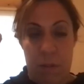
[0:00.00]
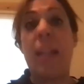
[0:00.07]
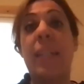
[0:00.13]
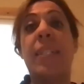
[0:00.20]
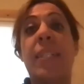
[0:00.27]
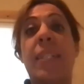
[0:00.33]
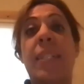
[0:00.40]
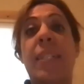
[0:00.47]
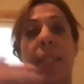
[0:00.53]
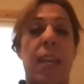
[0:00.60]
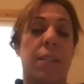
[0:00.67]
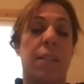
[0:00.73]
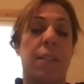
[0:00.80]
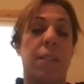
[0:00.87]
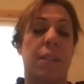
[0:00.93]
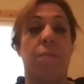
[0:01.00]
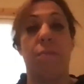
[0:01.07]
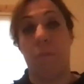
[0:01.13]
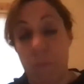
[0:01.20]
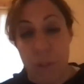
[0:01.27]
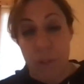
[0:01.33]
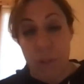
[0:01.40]
And that dictates
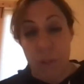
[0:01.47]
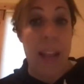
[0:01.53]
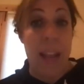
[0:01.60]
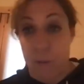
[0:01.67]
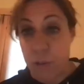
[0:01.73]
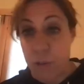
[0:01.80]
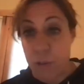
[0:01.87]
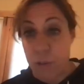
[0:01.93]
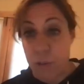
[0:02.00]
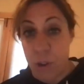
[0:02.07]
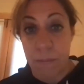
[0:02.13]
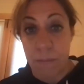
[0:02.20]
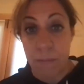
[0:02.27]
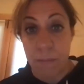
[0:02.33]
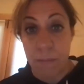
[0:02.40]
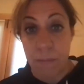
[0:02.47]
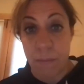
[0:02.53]
your end result